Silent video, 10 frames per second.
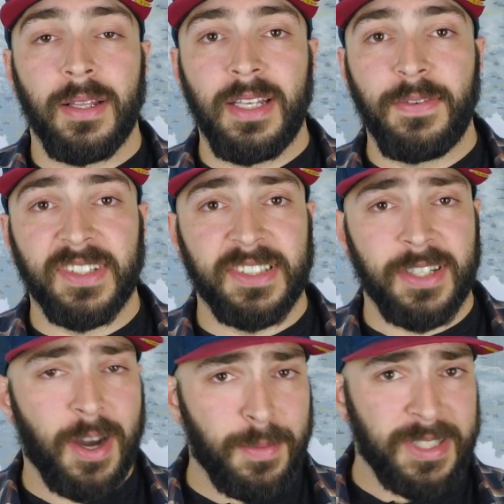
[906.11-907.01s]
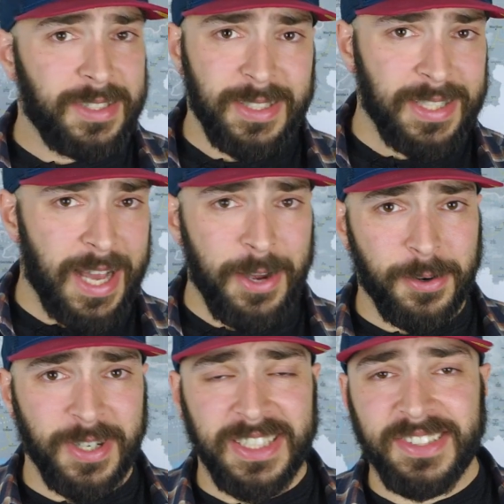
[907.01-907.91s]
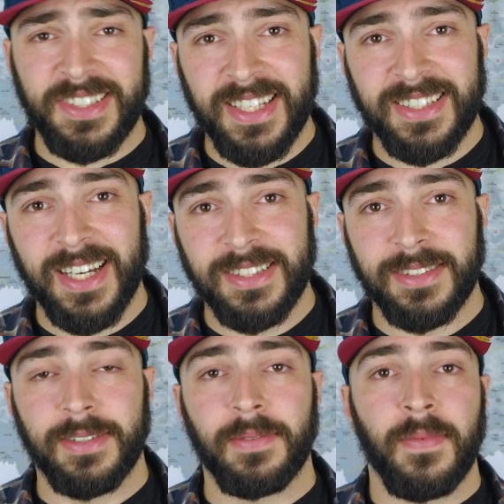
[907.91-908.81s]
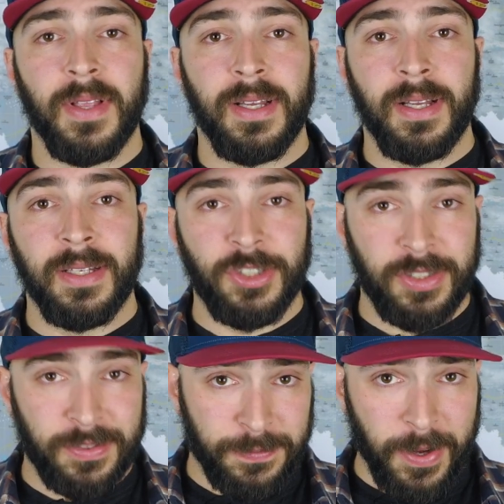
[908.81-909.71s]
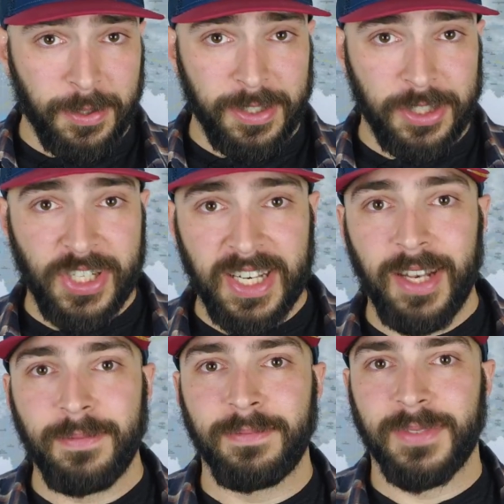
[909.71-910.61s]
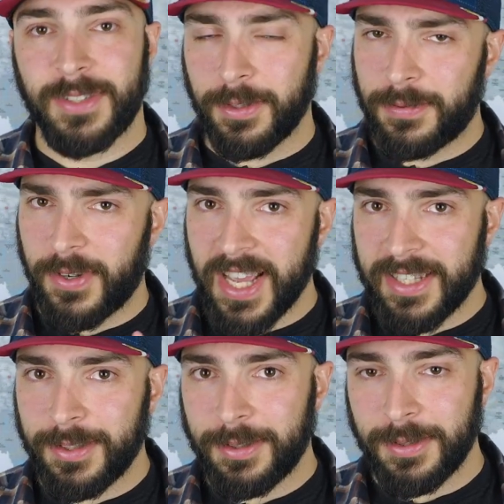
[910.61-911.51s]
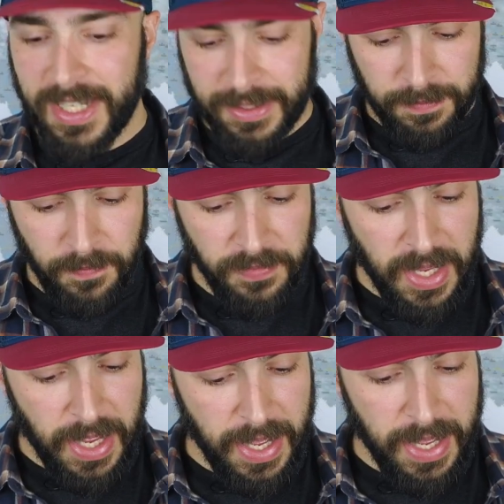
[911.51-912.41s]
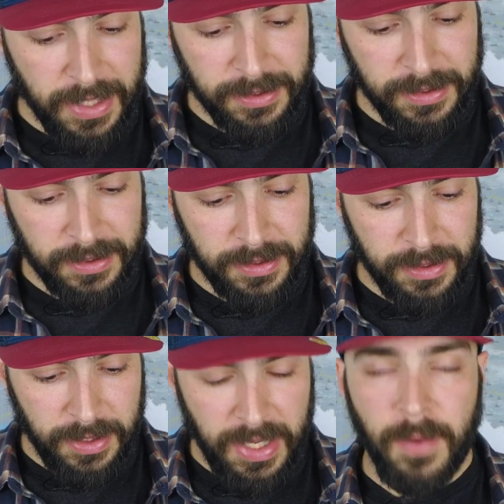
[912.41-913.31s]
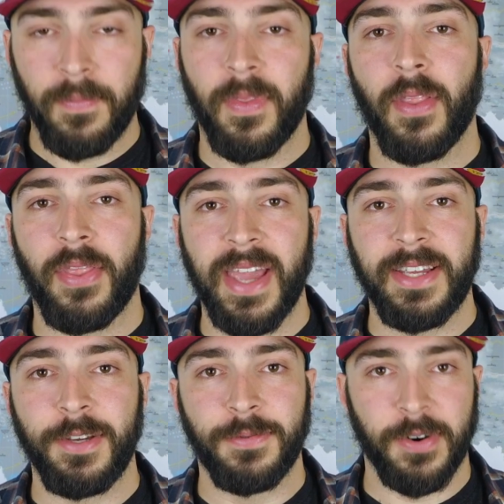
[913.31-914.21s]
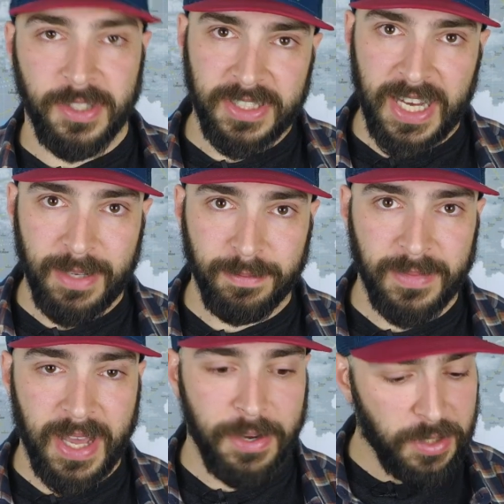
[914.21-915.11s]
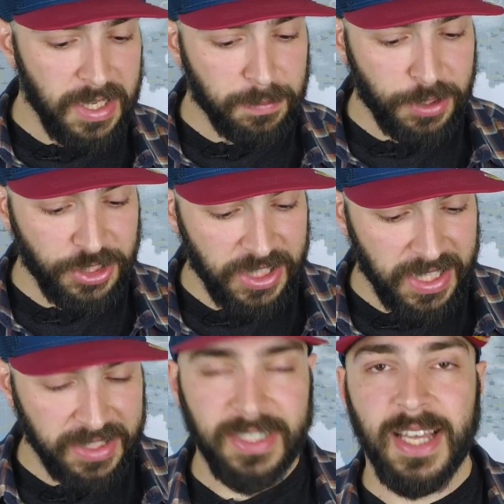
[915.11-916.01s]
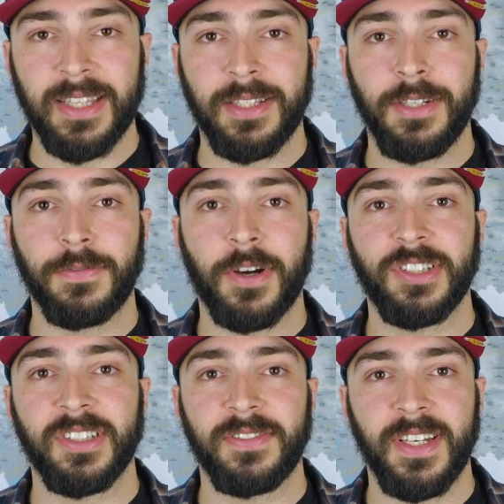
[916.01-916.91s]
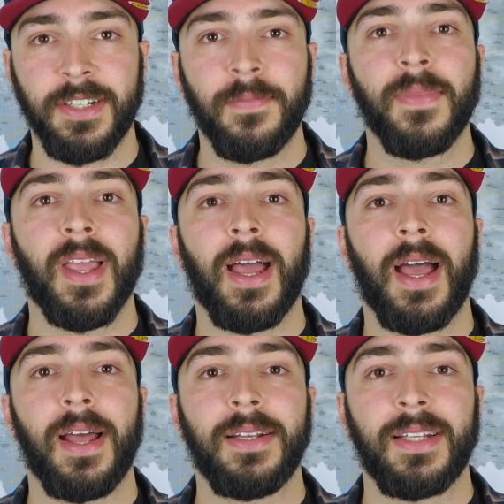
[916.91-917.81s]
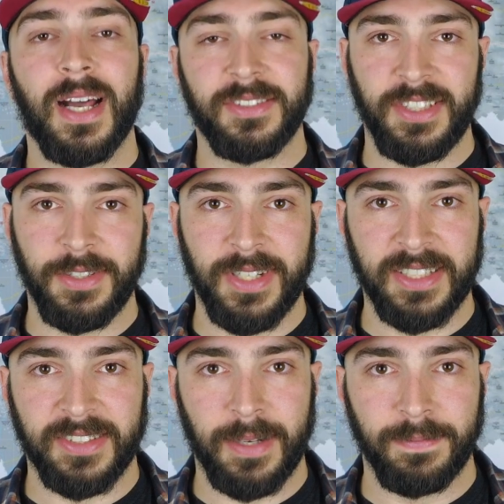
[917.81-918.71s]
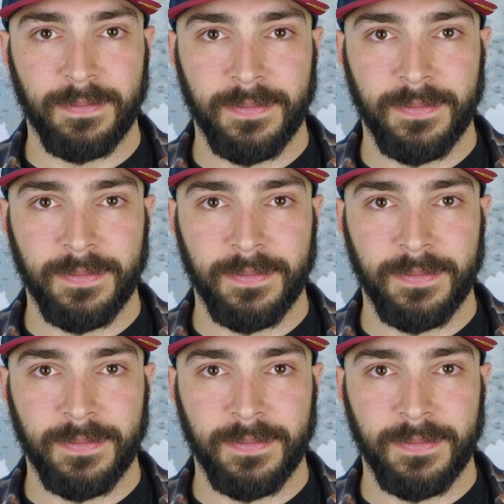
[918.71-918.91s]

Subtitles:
Leave us a comment, I already said that. Follow the channel, don't forget to do that. And yeah, thank you for your time. I really appreciate that you watched this video, and I'll see you next time.